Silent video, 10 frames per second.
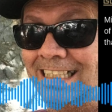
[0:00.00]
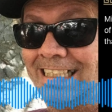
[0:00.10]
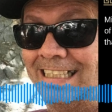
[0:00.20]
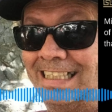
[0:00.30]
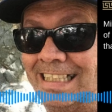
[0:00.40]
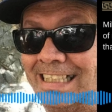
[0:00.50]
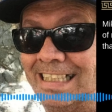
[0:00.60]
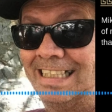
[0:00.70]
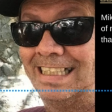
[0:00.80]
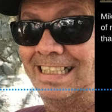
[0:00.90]

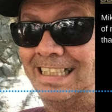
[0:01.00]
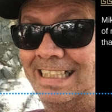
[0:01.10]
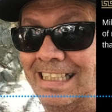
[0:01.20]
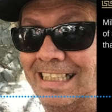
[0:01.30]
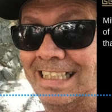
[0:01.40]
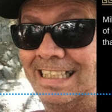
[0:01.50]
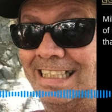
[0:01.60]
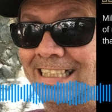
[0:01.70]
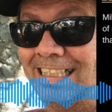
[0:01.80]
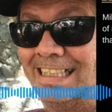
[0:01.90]
Probably.
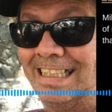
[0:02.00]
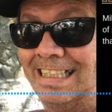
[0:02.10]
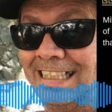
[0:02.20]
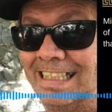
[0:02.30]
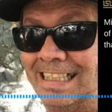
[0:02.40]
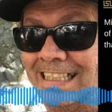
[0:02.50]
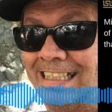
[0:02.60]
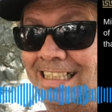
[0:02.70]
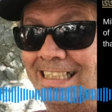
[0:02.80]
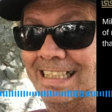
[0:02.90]
But
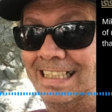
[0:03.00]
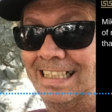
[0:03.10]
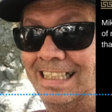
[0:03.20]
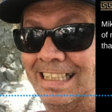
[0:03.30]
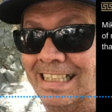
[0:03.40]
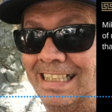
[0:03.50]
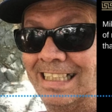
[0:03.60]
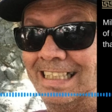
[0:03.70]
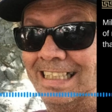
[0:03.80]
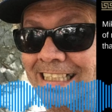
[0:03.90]
he's
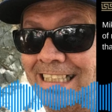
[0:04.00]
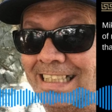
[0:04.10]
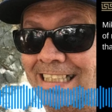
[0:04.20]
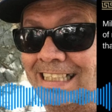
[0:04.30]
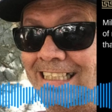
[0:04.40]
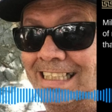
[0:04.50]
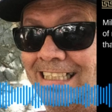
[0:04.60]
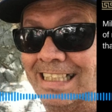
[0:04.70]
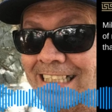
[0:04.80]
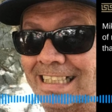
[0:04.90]
clearly
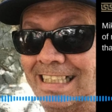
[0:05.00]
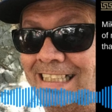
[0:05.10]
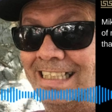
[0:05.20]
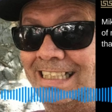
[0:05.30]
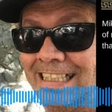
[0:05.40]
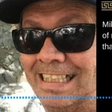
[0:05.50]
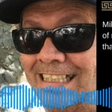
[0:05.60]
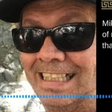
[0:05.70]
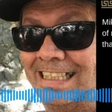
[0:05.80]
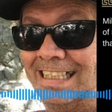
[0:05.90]
interested in building up
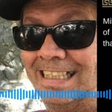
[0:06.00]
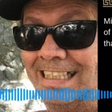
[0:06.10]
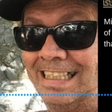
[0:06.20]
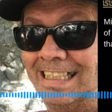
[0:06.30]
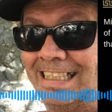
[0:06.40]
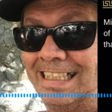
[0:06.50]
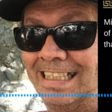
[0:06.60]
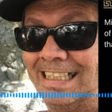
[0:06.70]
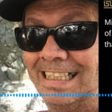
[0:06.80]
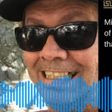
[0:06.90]
that build because
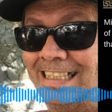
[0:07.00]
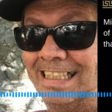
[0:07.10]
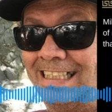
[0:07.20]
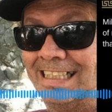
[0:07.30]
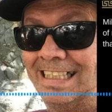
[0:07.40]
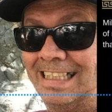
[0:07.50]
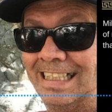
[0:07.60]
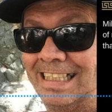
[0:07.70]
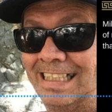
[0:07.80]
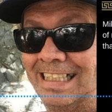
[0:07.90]
he would like to
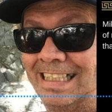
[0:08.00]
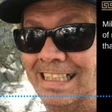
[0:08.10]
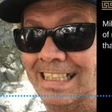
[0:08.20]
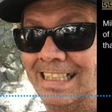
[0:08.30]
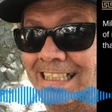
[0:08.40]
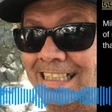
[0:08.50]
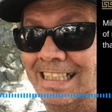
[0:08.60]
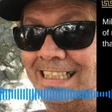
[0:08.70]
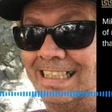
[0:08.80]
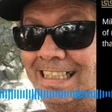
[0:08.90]
go
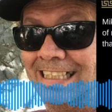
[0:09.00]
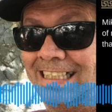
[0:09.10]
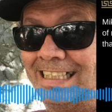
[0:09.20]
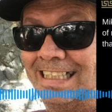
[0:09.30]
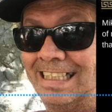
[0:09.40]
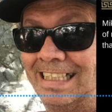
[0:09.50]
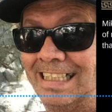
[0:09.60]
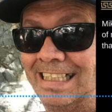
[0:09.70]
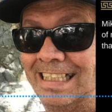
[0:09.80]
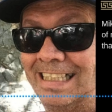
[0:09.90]
to the gym
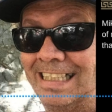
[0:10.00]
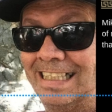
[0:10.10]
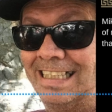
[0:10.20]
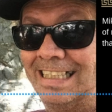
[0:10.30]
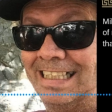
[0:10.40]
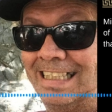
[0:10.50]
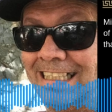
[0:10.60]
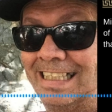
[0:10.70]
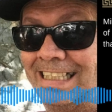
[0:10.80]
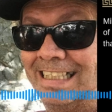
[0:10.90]

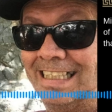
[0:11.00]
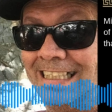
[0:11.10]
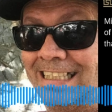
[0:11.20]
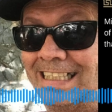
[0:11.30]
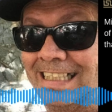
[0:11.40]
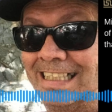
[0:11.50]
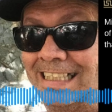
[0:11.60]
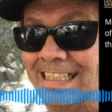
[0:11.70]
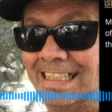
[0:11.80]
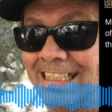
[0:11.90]
after the beginning of the
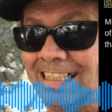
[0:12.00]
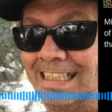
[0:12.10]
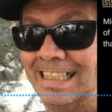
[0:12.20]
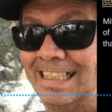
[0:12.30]
new year.